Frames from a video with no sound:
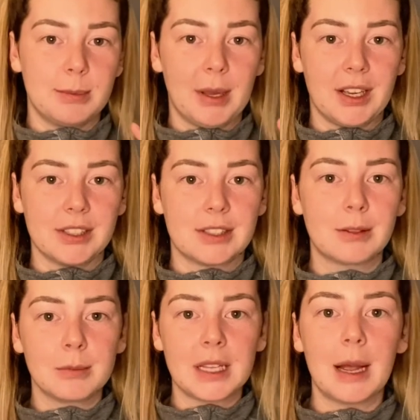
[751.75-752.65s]
because
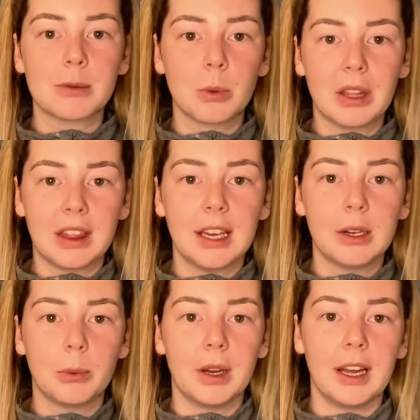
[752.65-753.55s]
sometimes we
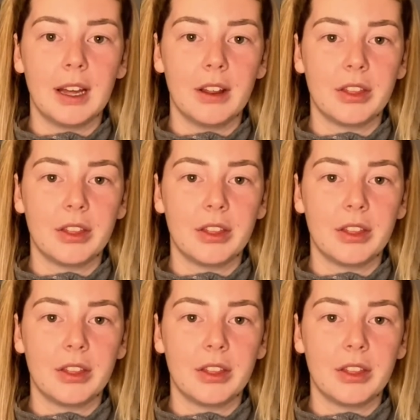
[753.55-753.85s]
think we're